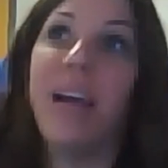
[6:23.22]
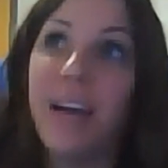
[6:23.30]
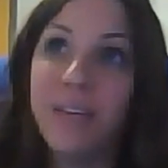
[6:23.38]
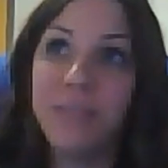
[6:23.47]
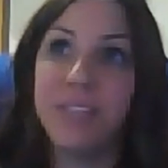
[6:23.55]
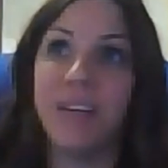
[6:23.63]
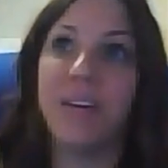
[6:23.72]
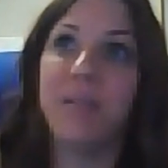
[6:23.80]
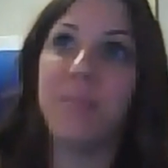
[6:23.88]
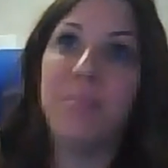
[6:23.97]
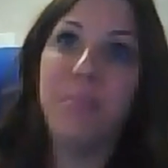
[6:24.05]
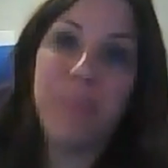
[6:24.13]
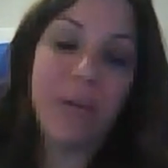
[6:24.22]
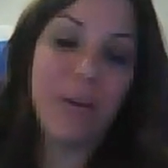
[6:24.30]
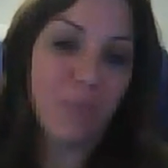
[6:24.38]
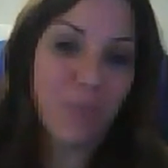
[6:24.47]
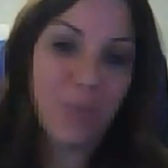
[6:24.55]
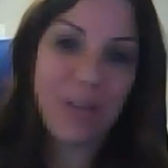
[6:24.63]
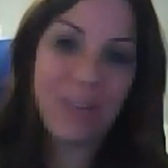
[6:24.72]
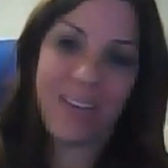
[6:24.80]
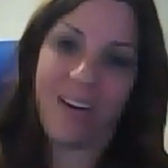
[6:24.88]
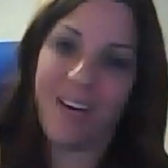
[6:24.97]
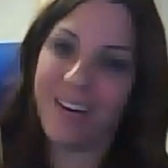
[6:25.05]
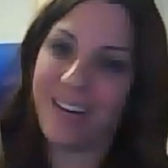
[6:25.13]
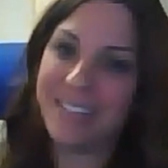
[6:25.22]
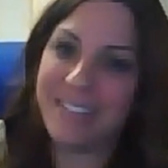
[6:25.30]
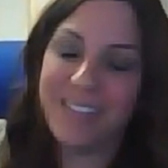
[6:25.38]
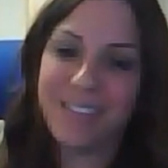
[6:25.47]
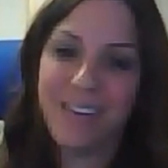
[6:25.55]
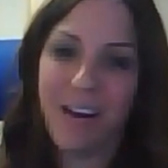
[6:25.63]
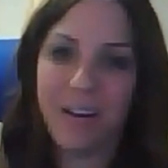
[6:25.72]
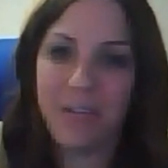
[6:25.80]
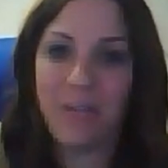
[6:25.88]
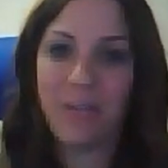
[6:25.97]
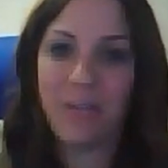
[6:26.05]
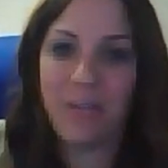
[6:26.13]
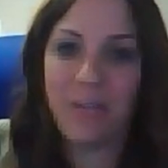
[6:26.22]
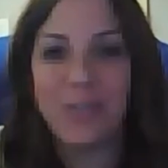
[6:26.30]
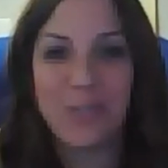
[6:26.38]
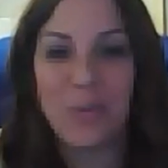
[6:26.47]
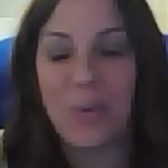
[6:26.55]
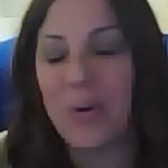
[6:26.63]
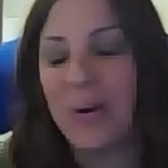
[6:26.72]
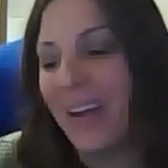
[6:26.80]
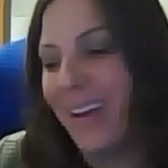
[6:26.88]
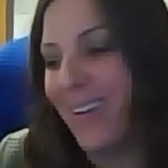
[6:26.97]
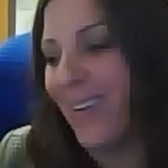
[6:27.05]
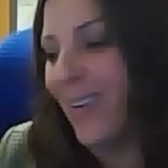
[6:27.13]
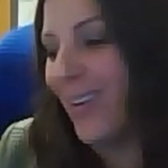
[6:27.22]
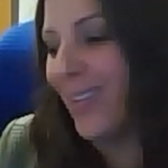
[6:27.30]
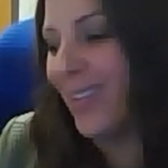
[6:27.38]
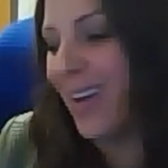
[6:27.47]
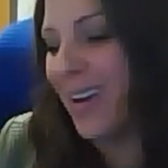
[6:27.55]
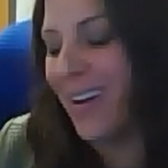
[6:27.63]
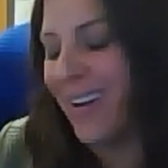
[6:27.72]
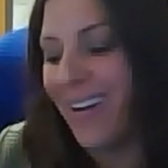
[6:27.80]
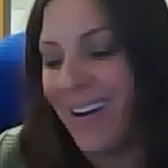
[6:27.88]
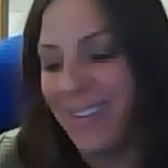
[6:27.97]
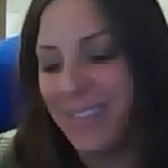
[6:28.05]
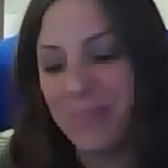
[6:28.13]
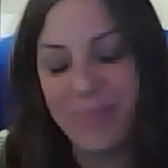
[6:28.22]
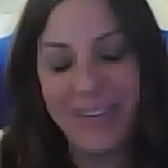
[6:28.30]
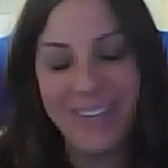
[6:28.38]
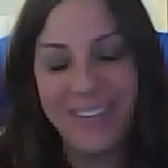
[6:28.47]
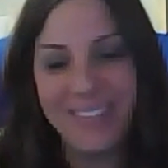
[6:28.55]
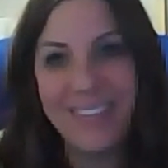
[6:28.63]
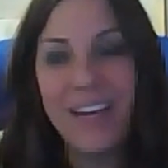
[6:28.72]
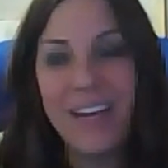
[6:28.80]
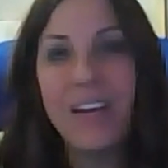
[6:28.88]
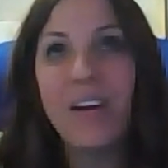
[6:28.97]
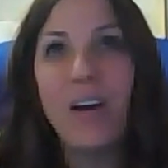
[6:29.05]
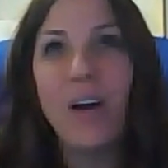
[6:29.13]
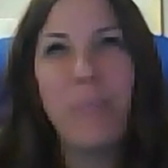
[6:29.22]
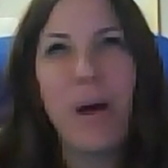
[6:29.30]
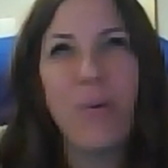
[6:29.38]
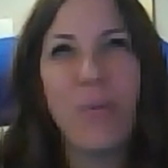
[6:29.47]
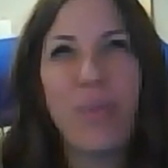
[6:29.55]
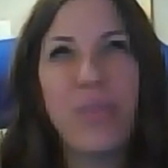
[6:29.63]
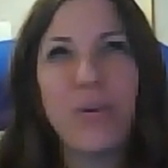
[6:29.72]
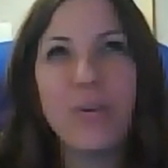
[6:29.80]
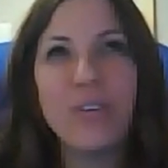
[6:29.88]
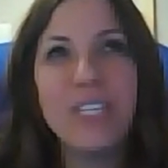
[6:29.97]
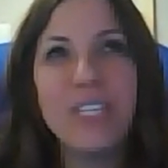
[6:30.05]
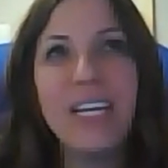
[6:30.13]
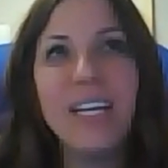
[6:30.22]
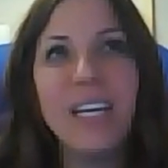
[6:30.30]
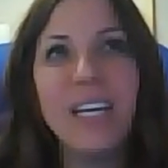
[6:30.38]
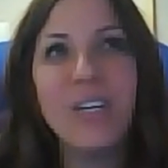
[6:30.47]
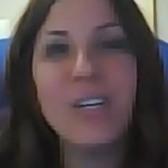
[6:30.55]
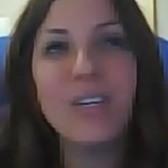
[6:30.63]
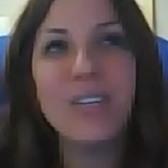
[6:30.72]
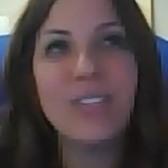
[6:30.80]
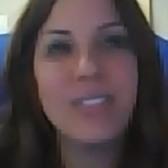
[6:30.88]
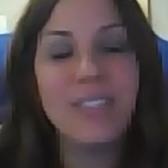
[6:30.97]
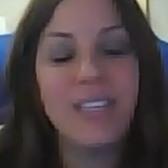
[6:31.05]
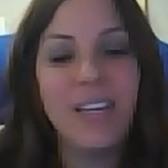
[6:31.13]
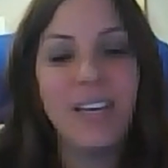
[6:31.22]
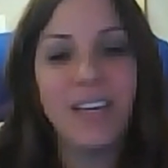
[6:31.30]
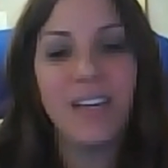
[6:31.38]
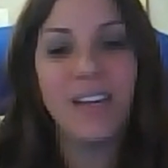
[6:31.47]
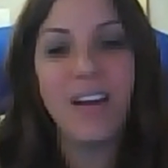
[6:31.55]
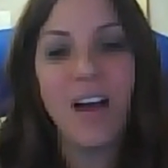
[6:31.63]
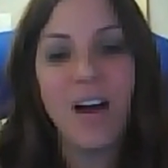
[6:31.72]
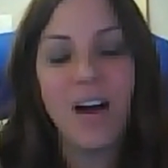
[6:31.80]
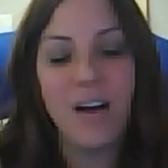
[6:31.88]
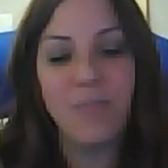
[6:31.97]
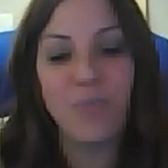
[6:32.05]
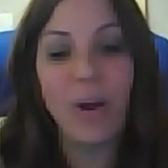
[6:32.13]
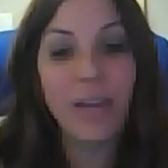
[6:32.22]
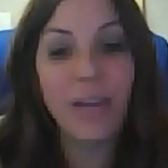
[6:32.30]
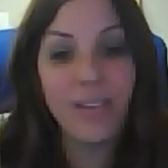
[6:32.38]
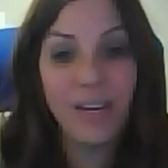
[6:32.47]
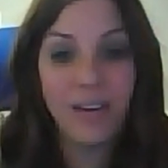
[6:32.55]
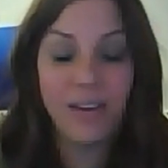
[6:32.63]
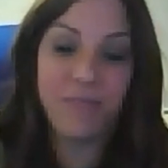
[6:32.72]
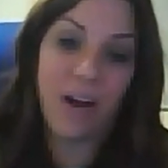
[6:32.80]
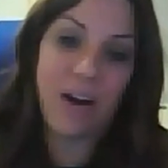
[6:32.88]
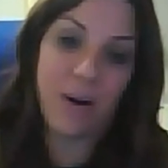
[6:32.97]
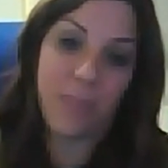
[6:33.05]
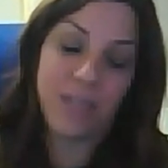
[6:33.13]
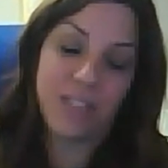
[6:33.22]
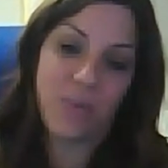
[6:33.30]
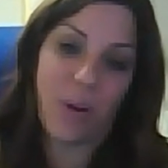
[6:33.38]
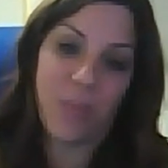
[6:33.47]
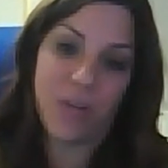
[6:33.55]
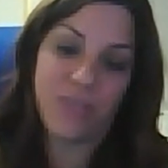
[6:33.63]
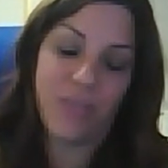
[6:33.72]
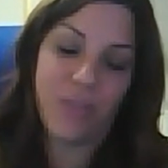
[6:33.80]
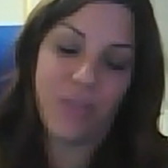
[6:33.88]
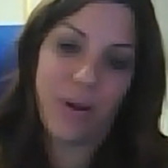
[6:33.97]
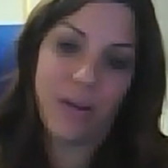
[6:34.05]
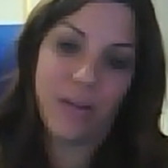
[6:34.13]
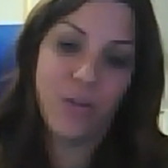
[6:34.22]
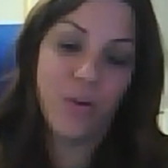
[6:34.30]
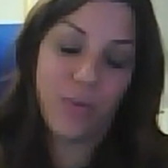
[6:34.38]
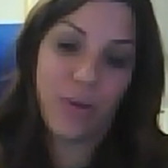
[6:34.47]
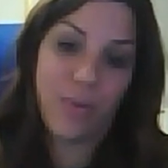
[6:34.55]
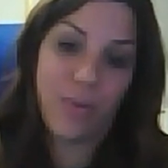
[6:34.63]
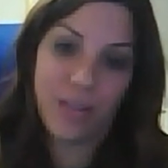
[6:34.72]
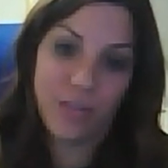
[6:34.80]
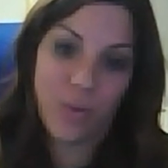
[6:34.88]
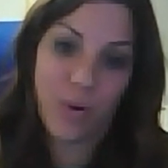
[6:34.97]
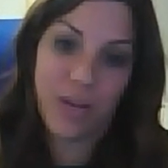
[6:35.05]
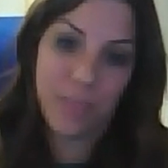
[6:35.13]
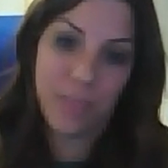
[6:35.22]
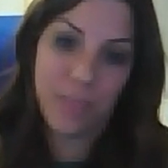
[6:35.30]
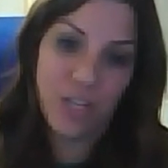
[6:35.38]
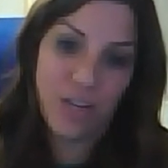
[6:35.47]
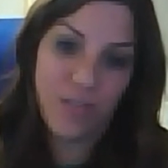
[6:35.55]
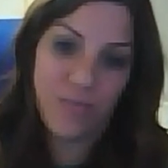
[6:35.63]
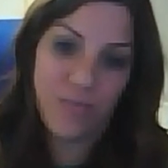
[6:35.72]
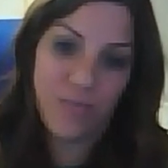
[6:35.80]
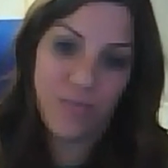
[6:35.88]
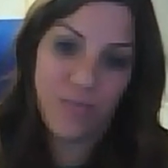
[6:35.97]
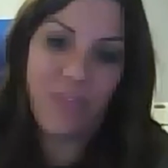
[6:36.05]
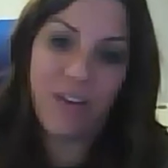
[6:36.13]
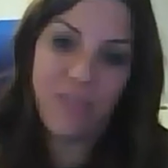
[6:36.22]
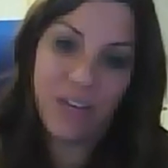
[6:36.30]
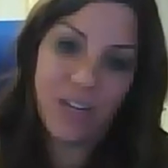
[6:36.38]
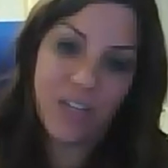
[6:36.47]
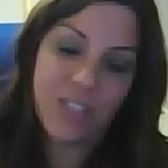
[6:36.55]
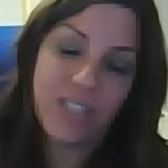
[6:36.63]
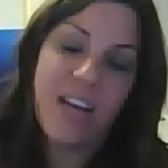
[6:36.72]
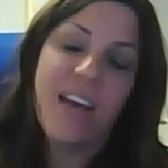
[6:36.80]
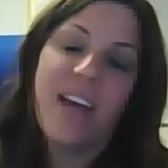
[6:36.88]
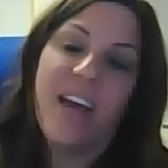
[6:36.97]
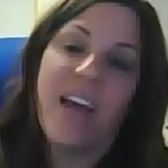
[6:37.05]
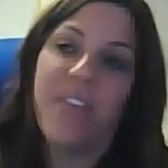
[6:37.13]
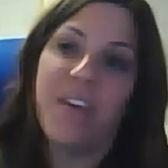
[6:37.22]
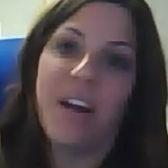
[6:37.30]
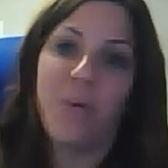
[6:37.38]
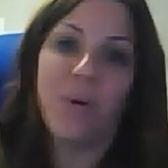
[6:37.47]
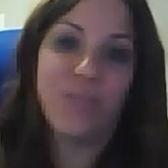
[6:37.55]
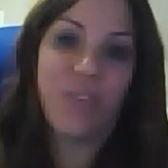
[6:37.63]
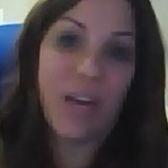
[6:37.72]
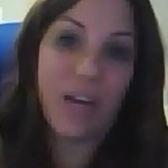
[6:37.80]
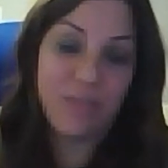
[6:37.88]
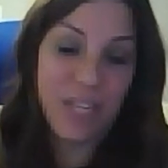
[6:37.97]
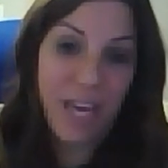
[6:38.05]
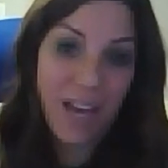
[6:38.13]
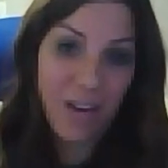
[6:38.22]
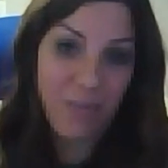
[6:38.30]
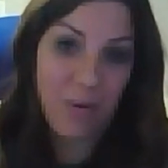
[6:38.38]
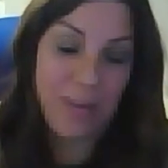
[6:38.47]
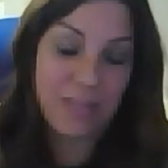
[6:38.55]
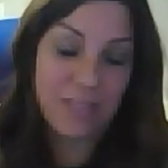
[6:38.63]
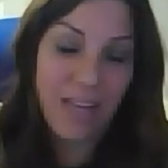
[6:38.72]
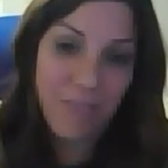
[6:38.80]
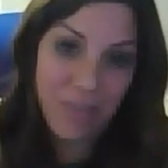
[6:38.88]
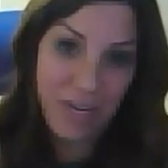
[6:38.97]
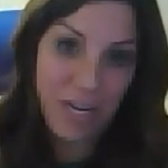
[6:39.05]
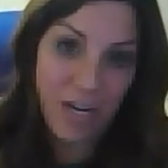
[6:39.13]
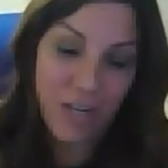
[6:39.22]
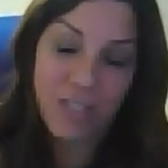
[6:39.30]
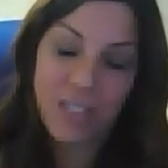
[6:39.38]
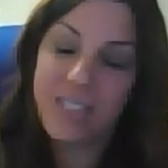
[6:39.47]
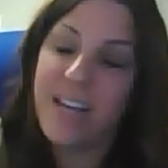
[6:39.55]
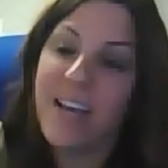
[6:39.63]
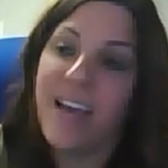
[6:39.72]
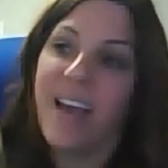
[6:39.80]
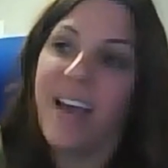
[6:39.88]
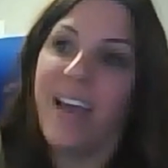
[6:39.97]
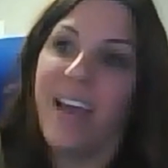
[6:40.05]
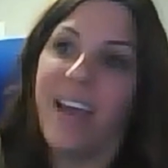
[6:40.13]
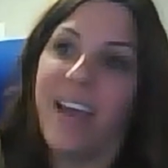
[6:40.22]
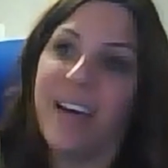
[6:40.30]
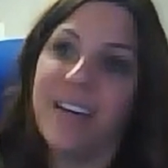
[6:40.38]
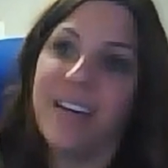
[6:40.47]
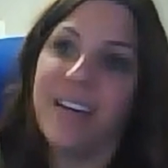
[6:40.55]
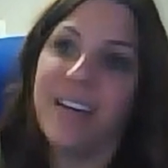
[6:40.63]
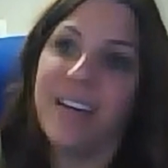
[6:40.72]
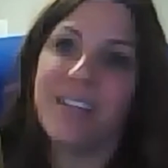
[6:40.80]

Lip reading: have to be really honest. It's not a glamorous story at all. I spent about 13 years in regulated environments. So I worked for the Nuclear Regulatory Commission for about 5 years, and then I worked for the FDA for about 7 years. And